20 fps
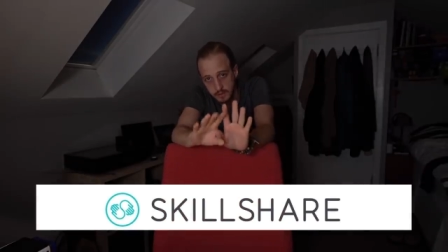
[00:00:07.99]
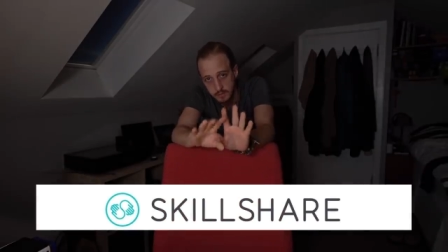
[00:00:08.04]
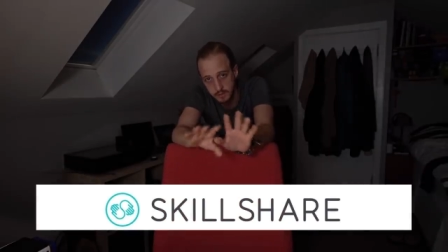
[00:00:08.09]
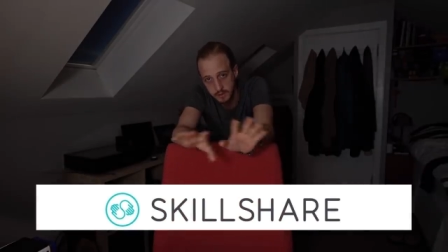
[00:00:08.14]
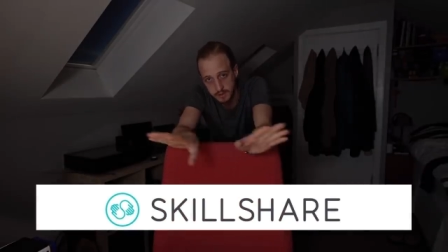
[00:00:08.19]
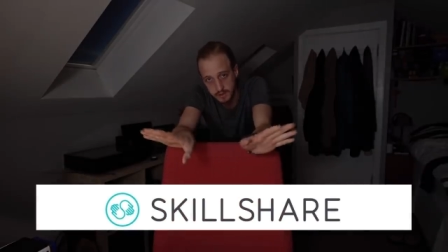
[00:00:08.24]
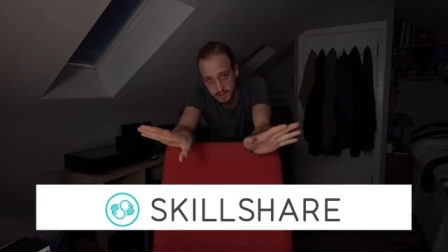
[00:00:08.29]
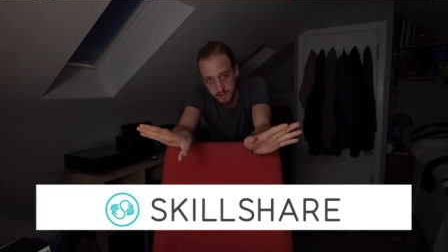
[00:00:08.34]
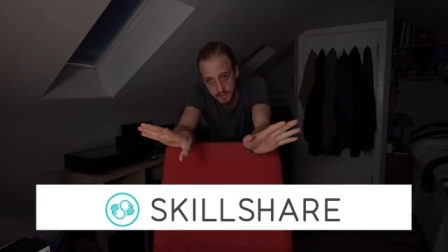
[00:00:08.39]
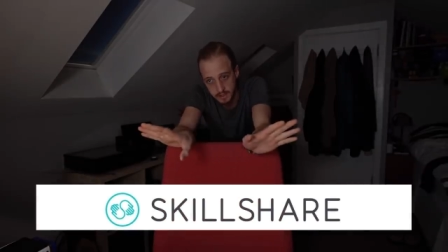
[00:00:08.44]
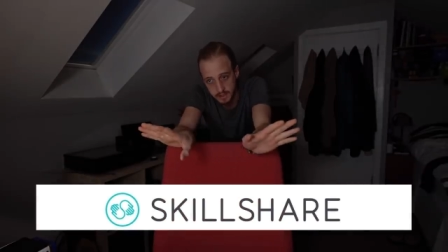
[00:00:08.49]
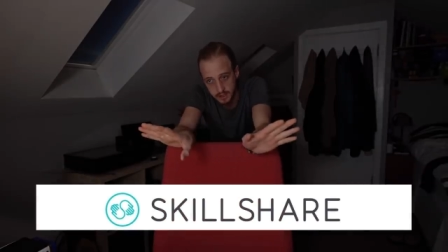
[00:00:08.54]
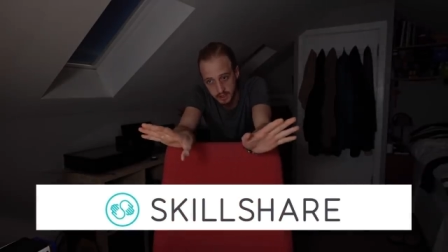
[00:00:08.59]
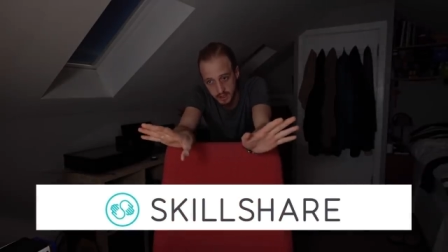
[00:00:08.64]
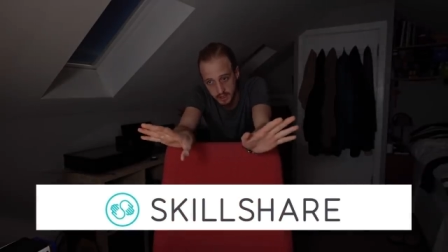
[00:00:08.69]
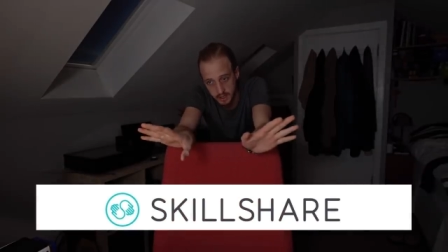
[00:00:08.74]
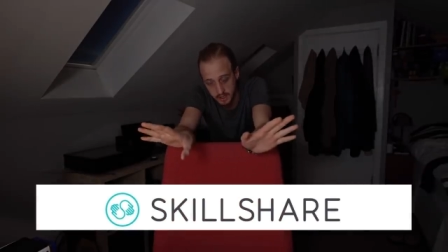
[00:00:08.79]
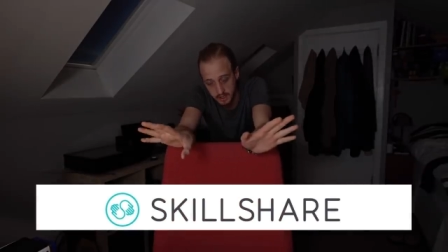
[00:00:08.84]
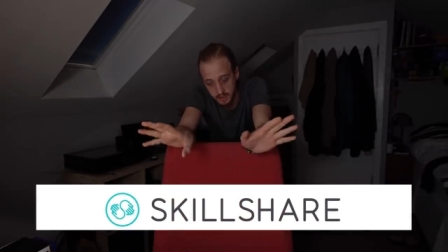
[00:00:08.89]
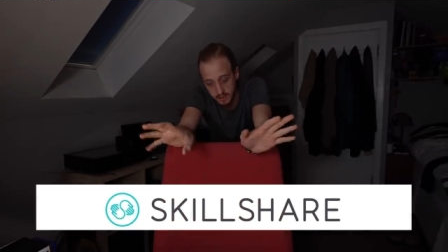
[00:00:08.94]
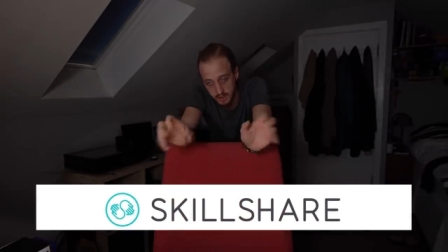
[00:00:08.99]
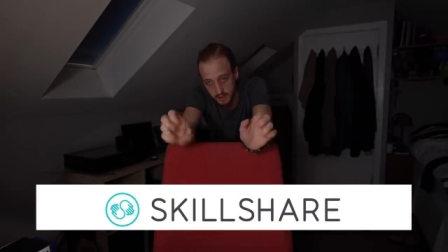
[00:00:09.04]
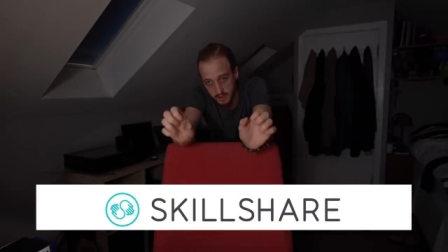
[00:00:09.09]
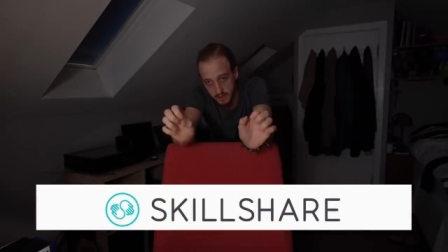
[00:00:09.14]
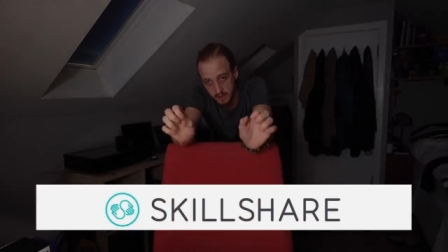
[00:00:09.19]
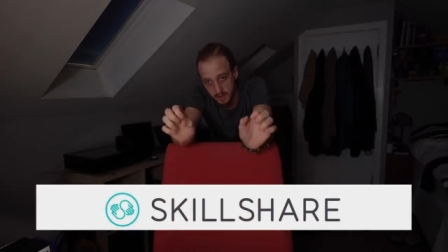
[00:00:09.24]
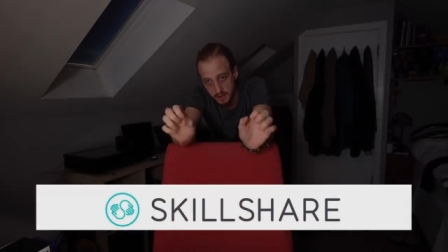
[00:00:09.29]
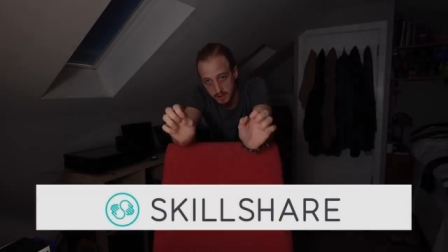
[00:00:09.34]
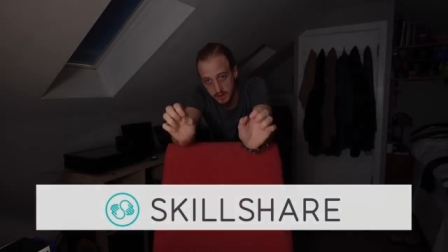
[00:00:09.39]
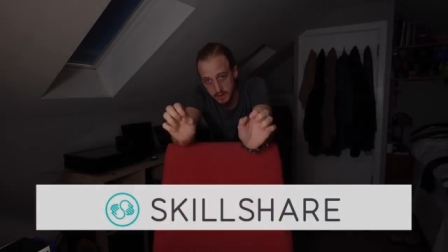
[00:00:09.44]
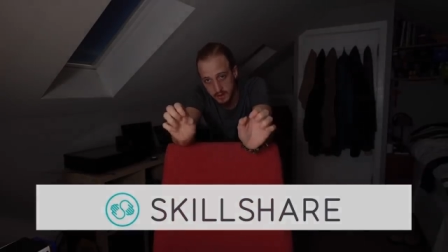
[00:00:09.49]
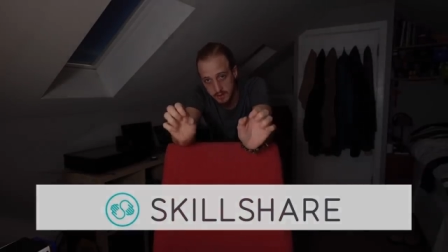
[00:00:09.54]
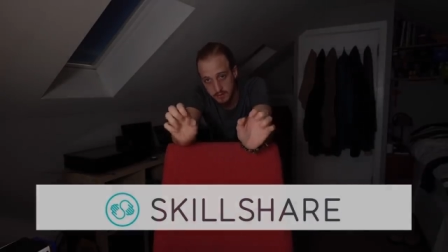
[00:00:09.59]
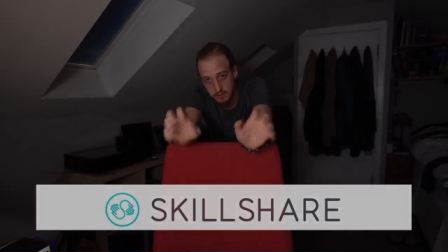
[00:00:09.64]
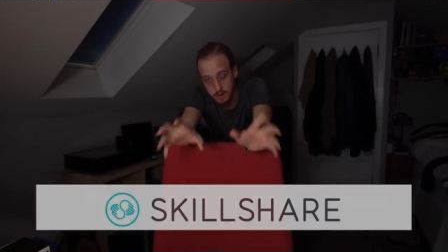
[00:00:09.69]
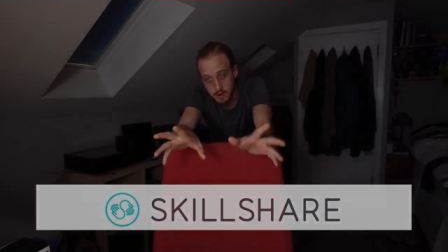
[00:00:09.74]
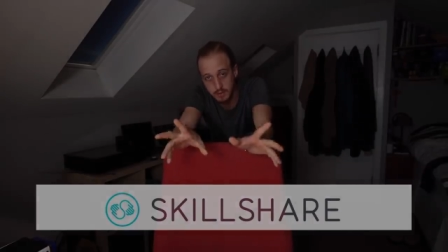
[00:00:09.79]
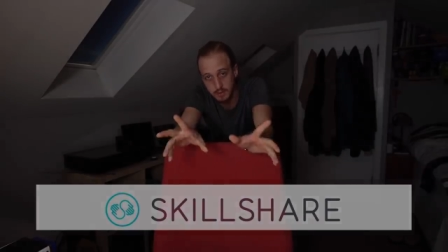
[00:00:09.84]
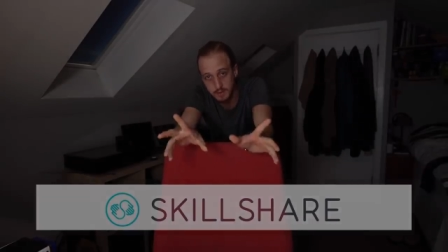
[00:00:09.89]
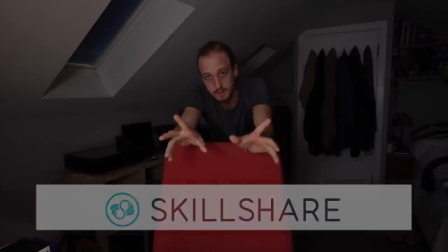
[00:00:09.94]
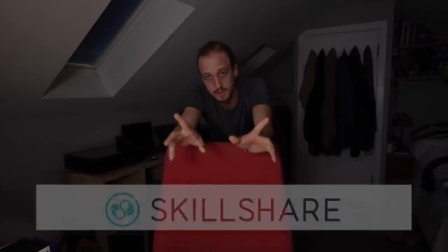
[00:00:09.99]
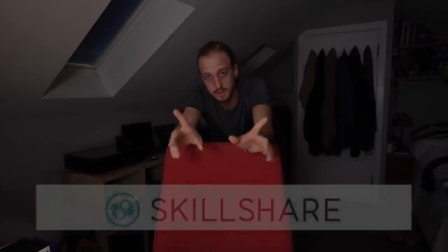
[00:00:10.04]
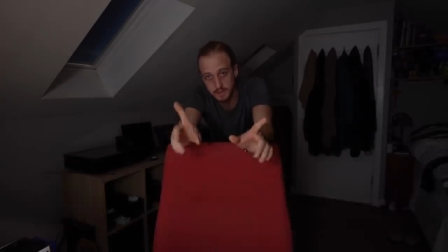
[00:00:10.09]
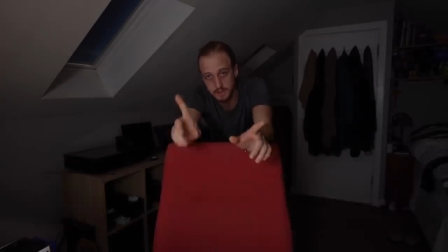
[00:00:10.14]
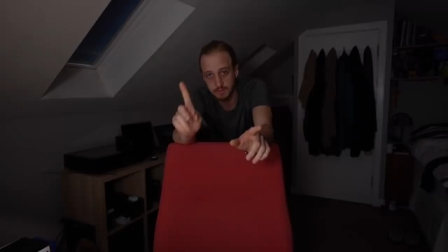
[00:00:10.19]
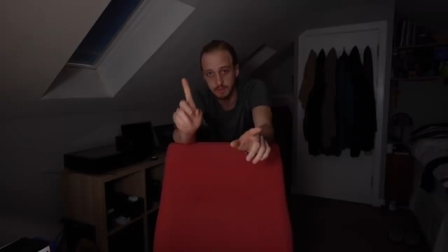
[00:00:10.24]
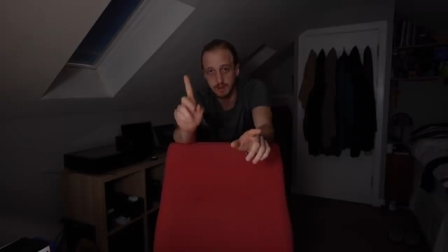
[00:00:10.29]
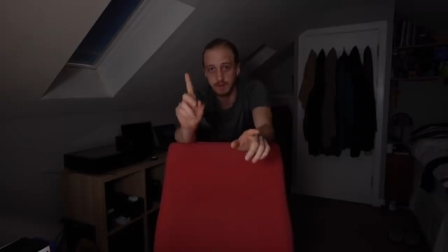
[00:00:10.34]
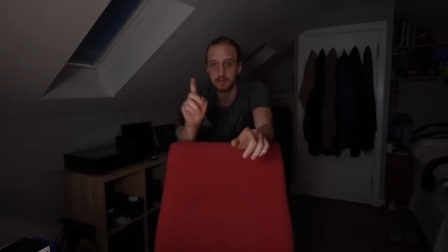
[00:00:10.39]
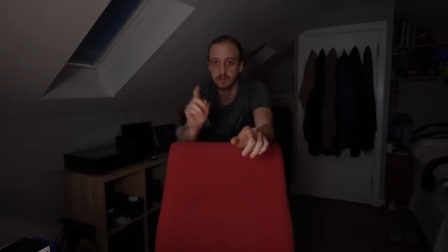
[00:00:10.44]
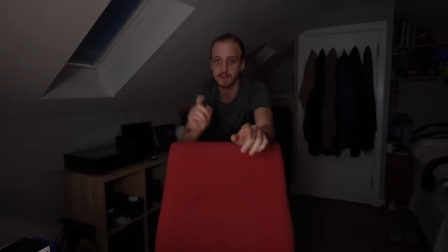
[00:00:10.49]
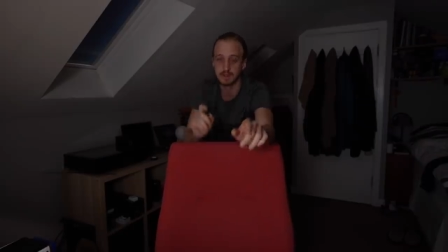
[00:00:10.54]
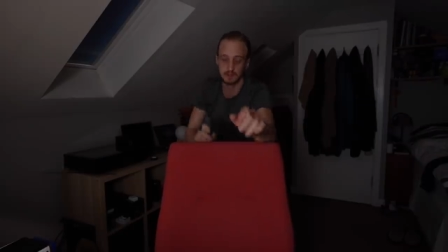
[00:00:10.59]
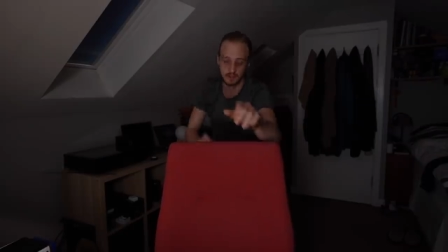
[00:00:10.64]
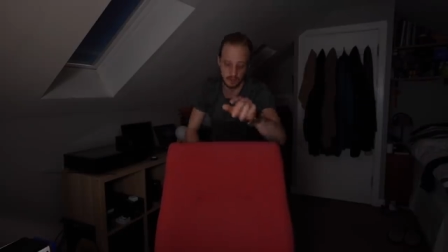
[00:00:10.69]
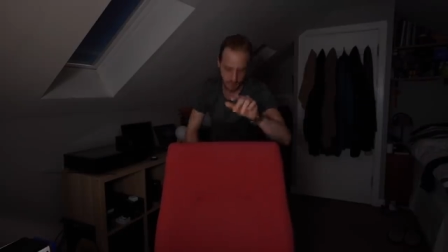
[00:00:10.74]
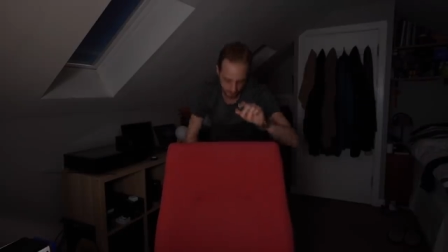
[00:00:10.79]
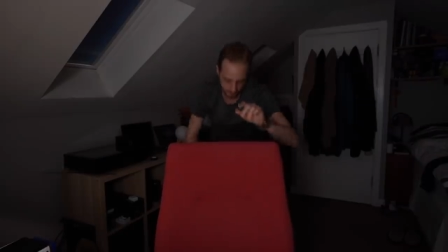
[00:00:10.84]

by Skillshare. Problem is, whenever someone